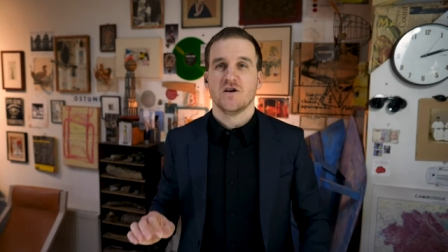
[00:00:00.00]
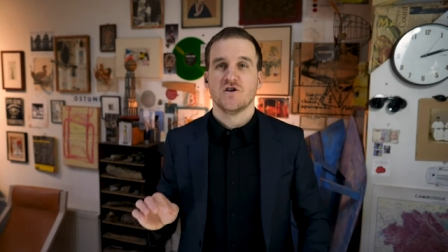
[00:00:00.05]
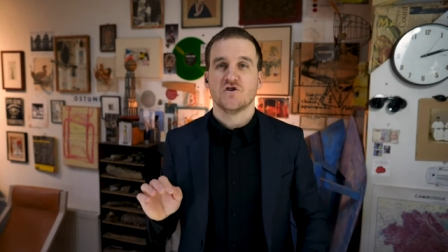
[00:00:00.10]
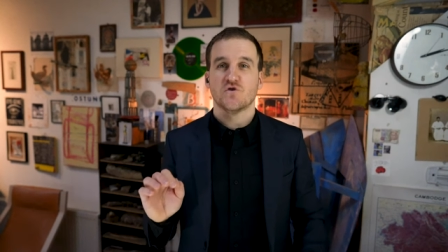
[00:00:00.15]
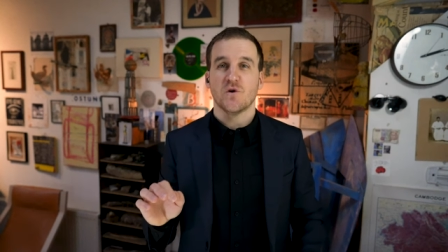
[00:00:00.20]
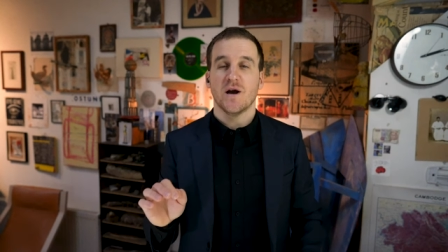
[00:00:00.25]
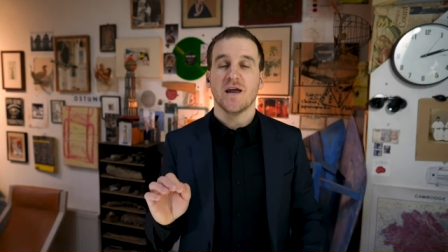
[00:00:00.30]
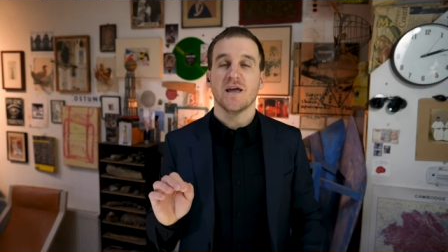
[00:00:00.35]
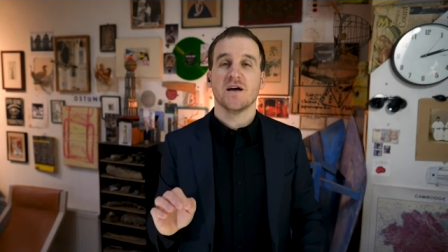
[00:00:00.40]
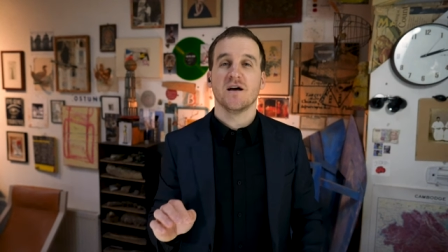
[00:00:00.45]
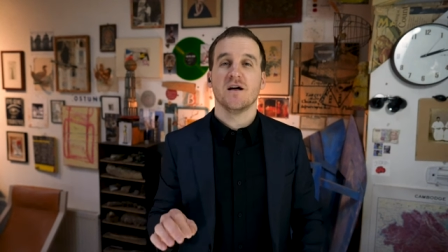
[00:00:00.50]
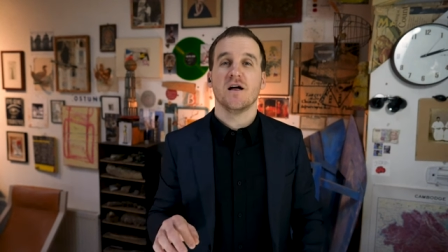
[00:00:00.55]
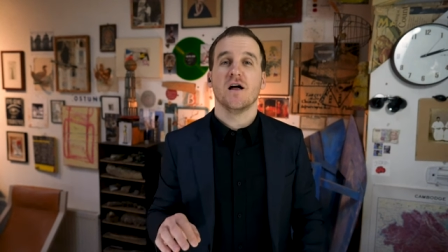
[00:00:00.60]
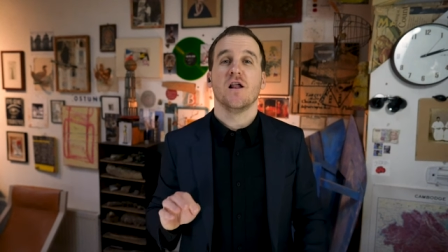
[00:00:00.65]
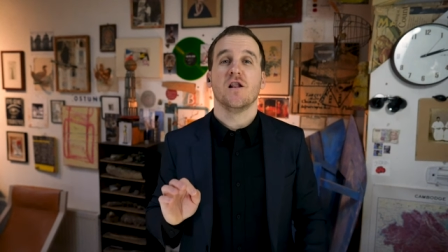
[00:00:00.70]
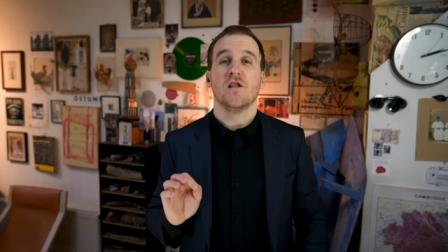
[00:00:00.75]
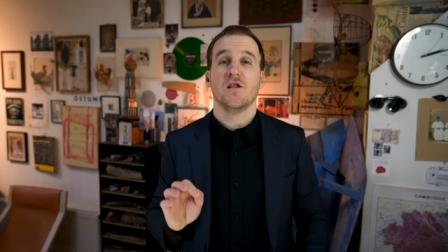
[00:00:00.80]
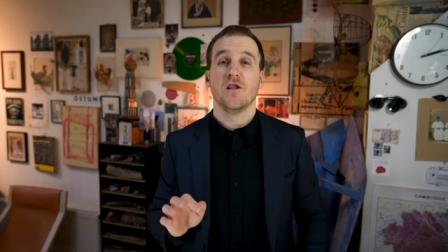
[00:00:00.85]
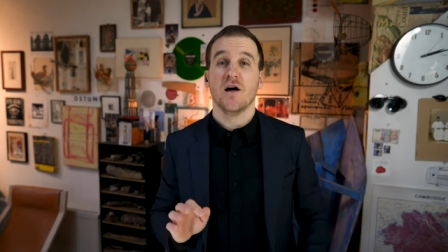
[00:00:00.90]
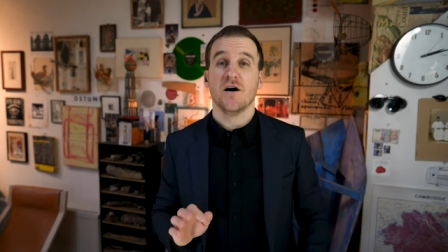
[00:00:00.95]
Shreya
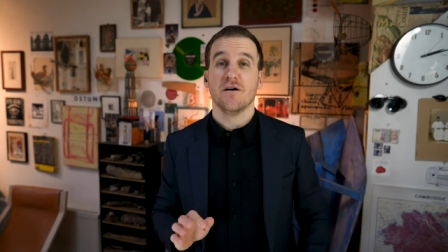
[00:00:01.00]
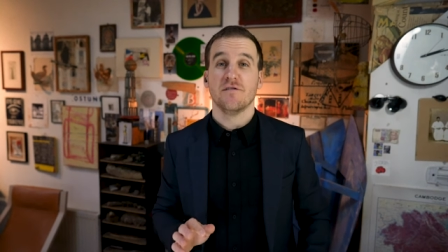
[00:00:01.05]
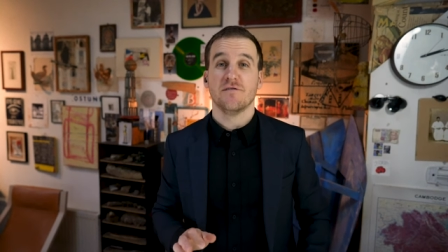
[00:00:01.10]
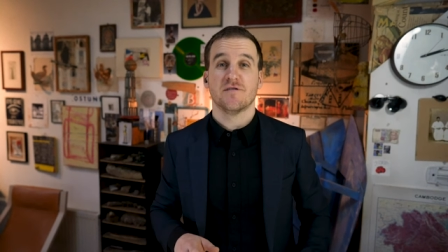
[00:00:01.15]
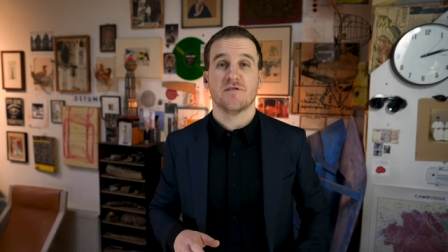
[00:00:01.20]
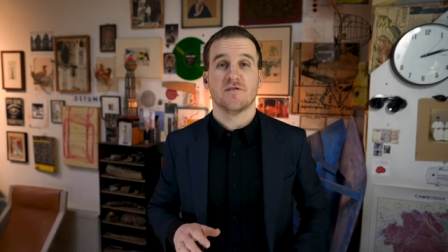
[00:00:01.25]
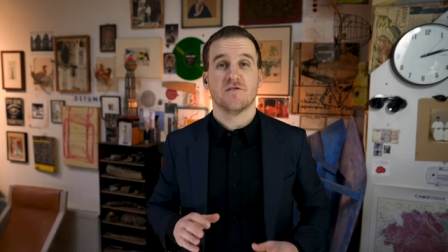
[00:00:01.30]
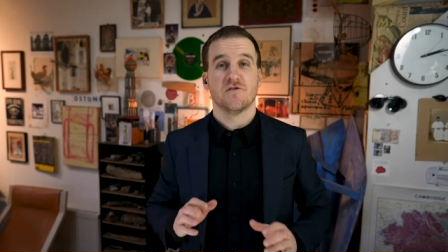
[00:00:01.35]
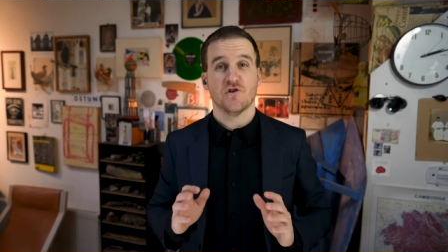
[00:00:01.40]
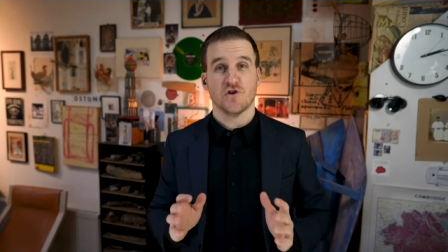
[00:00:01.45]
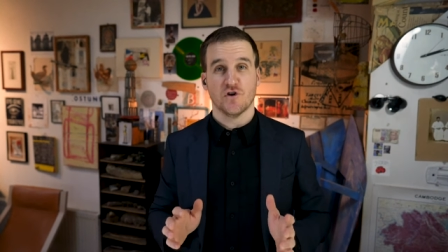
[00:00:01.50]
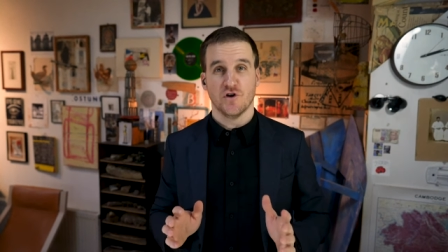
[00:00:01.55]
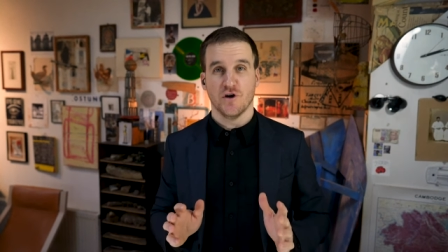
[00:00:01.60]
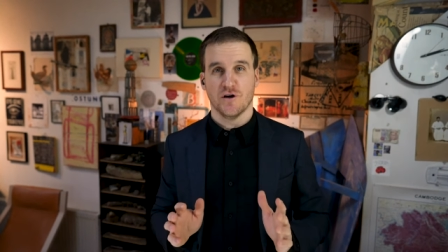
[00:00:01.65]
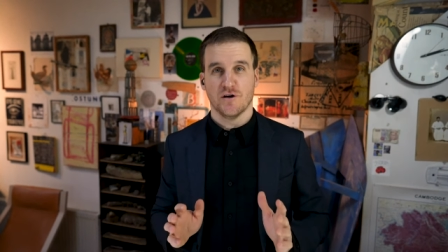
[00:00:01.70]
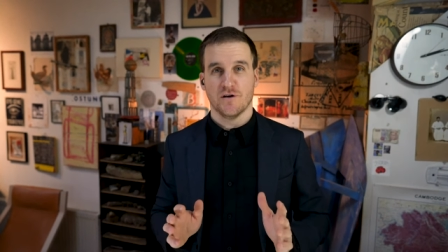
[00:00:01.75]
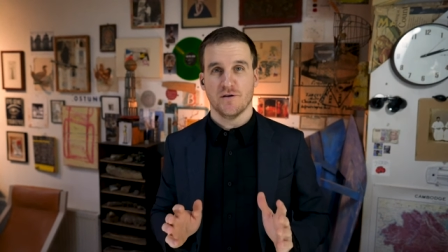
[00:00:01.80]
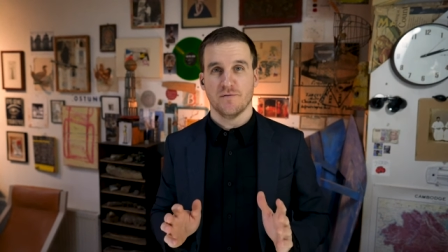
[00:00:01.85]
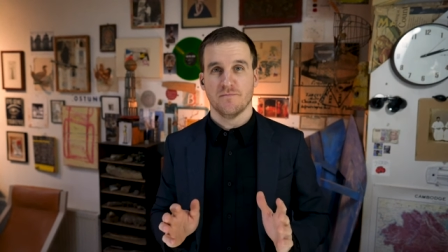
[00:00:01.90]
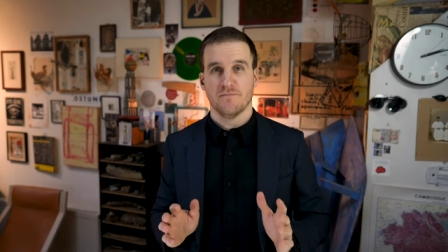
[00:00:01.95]
loves to
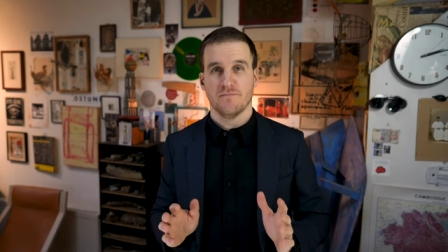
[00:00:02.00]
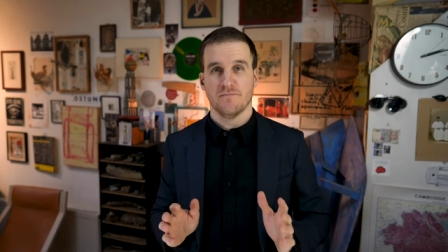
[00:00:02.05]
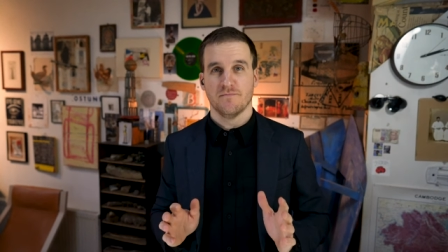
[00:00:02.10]
cook.